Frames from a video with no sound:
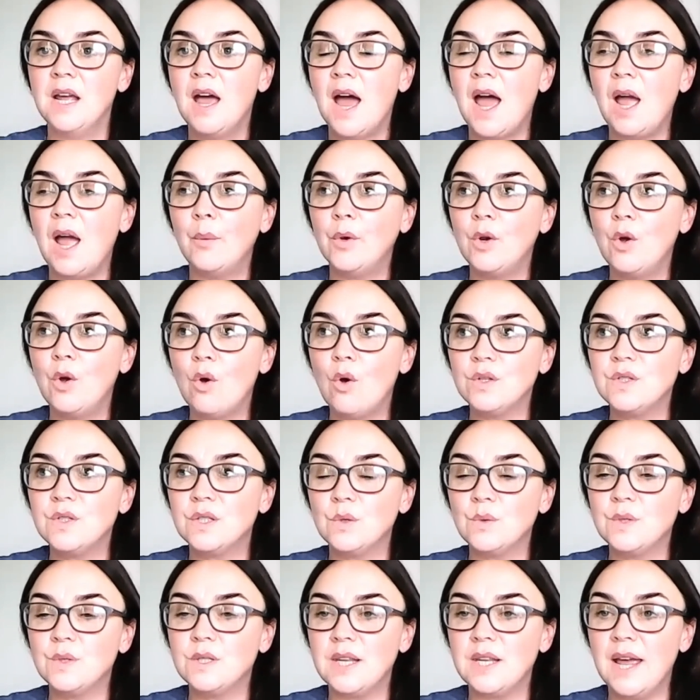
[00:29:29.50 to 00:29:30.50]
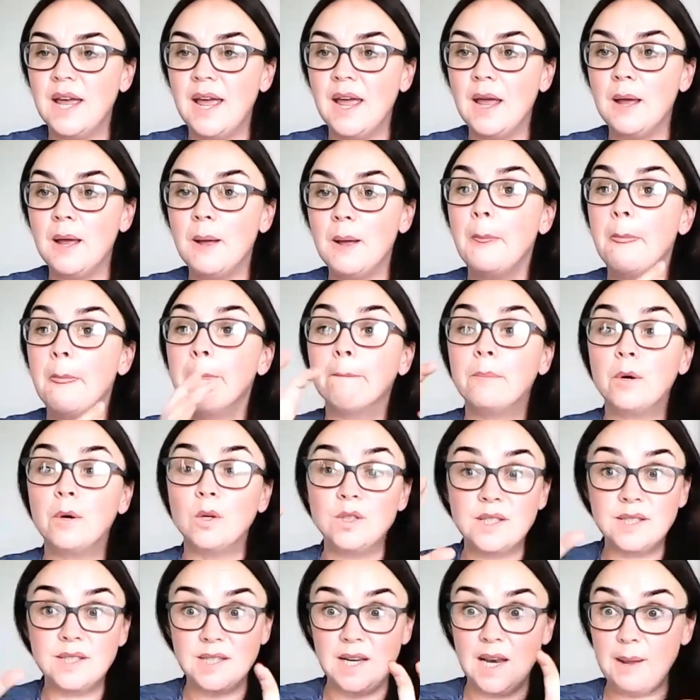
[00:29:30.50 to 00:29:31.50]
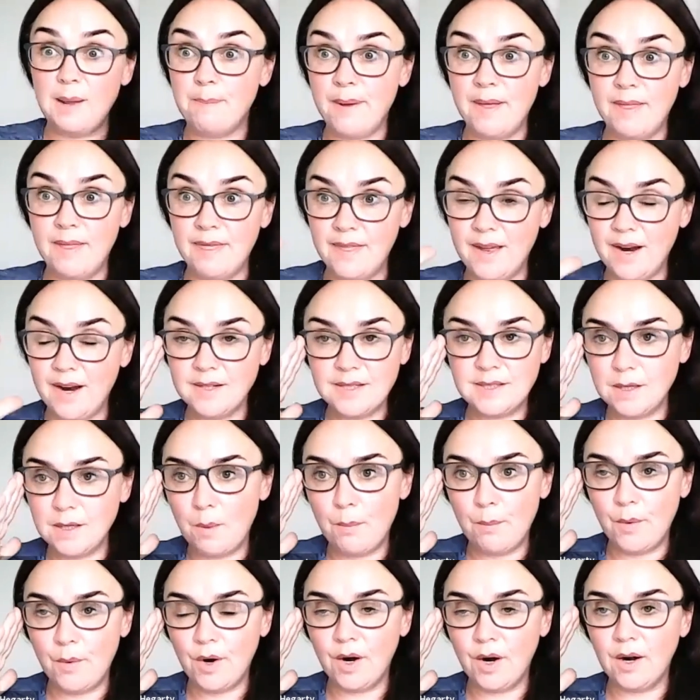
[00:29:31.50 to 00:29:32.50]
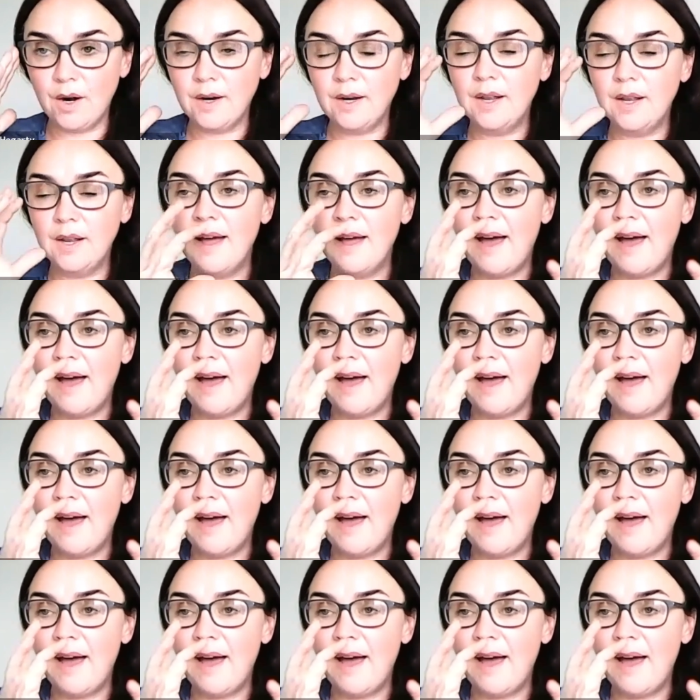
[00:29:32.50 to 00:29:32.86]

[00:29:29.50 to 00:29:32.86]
I would also say put sleep in there somewhere.